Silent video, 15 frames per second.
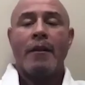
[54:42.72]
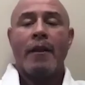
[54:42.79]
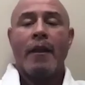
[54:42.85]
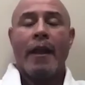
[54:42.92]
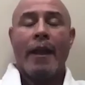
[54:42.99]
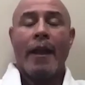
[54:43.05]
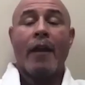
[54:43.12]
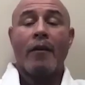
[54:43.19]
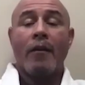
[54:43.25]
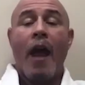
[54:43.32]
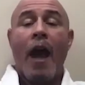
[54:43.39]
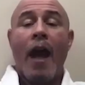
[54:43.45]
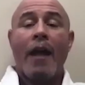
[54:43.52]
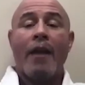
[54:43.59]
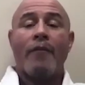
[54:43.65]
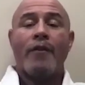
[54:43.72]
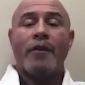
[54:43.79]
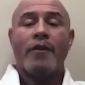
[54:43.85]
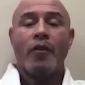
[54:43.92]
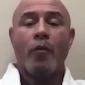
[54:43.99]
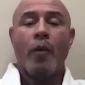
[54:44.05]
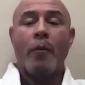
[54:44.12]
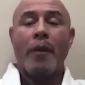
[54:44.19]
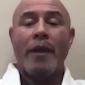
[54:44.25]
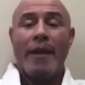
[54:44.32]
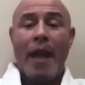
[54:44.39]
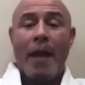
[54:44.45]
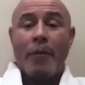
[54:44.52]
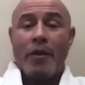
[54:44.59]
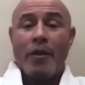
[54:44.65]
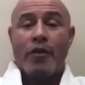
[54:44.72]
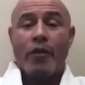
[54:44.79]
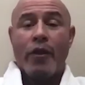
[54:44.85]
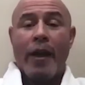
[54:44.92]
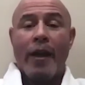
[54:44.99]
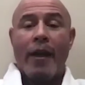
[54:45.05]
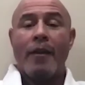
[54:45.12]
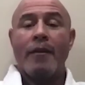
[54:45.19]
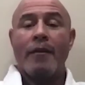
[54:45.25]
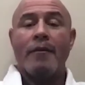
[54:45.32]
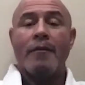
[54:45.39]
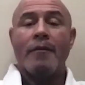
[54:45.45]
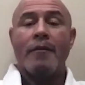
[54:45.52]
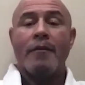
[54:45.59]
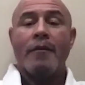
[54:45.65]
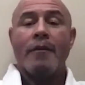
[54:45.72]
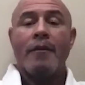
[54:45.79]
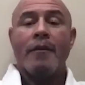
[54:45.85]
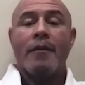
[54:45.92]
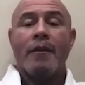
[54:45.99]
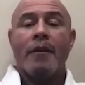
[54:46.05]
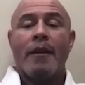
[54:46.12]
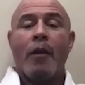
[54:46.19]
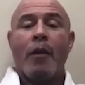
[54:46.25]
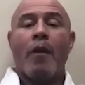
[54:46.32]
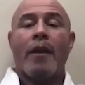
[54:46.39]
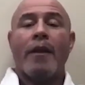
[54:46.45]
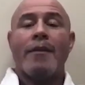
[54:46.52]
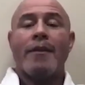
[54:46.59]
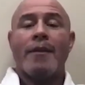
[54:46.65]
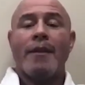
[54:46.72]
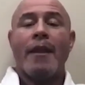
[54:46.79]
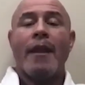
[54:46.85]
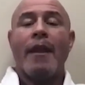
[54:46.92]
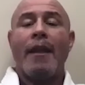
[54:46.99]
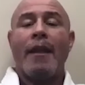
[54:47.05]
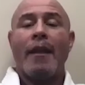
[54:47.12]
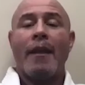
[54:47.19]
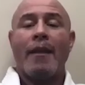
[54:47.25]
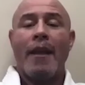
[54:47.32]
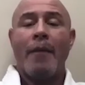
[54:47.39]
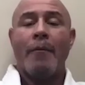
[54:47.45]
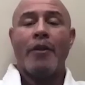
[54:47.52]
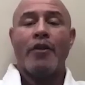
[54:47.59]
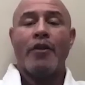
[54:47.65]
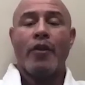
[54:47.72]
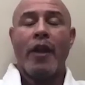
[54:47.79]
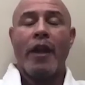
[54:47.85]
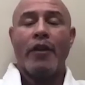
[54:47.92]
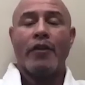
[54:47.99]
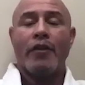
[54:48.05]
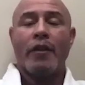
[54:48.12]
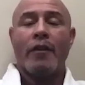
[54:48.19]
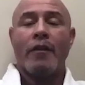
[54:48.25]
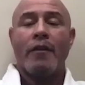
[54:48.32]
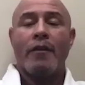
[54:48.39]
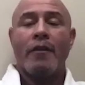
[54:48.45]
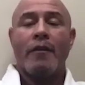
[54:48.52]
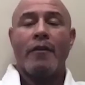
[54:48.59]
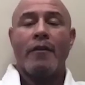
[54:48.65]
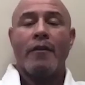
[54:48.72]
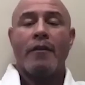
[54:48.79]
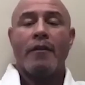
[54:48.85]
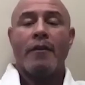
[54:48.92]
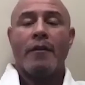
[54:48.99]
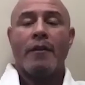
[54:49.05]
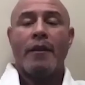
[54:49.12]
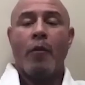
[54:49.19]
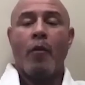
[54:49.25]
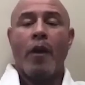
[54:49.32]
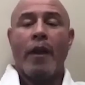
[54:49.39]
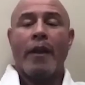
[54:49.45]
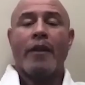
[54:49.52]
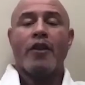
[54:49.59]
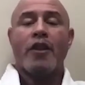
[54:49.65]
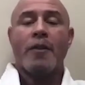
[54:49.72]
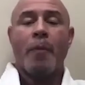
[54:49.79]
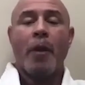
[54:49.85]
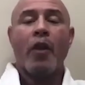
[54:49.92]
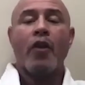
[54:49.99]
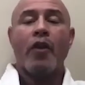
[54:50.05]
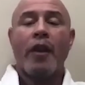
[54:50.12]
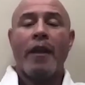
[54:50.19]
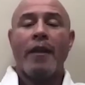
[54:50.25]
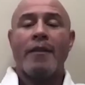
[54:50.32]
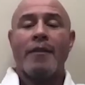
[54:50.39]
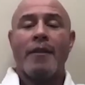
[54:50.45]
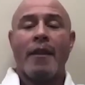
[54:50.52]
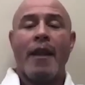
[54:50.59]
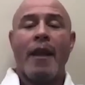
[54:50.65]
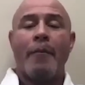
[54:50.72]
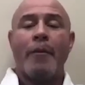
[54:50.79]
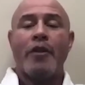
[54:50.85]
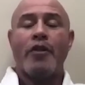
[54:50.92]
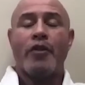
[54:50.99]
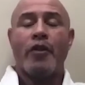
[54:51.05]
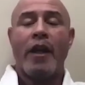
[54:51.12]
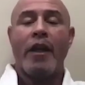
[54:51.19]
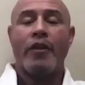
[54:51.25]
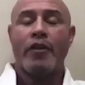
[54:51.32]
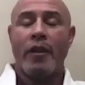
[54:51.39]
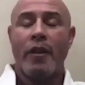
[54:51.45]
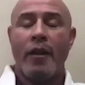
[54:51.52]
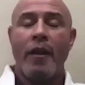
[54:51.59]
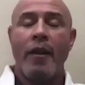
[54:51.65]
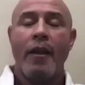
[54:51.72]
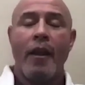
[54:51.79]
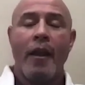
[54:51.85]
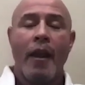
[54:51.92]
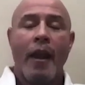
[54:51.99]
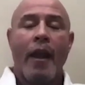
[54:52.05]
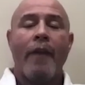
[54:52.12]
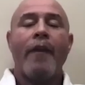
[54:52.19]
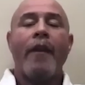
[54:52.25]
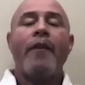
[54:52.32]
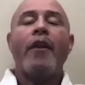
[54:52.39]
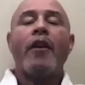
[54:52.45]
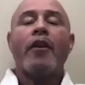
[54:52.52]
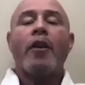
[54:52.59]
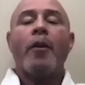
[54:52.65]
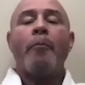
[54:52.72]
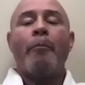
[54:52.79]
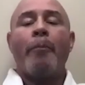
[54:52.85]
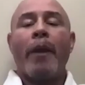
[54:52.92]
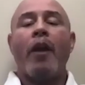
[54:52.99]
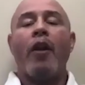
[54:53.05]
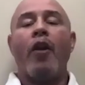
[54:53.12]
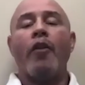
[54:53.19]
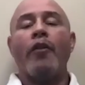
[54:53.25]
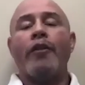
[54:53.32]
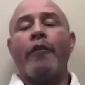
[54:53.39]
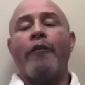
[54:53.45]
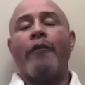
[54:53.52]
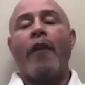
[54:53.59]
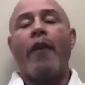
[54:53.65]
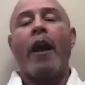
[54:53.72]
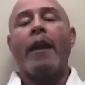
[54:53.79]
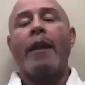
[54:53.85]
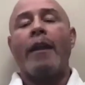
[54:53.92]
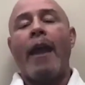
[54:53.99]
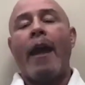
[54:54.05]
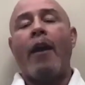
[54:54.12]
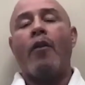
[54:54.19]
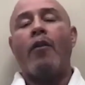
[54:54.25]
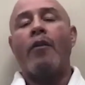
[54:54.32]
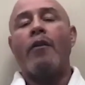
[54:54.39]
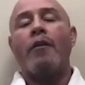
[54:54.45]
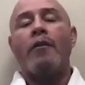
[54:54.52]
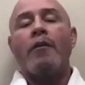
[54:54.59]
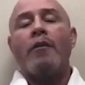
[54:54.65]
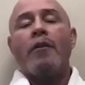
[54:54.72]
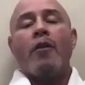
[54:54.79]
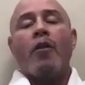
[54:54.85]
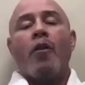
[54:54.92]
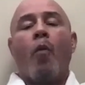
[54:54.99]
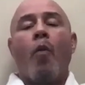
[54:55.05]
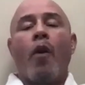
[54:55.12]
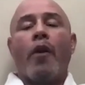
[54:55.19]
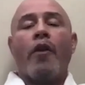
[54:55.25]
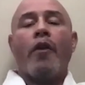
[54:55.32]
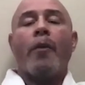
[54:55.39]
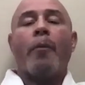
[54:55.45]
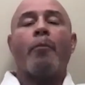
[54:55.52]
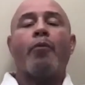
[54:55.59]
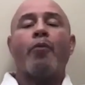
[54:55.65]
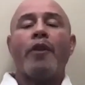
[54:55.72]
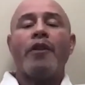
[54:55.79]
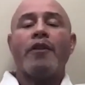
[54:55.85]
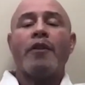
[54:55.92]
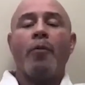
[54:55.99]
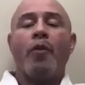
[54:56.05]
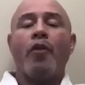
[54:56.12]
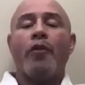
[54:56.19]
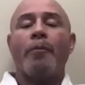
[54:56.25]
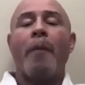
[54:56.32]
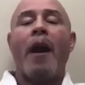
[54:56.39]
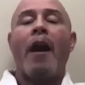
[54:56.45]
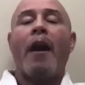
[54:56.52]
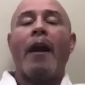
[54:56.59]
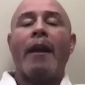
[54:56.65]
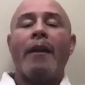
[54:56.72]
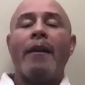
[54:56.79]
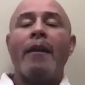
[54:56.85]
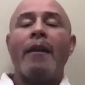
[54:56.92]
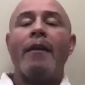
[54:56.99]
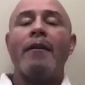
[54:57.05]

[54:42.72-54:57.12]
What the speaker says: in our lives, the way we demonstrate it. They want to see a demonstration. They want to experience the demonstration. And then they're compelled to find out what are the principles behind it.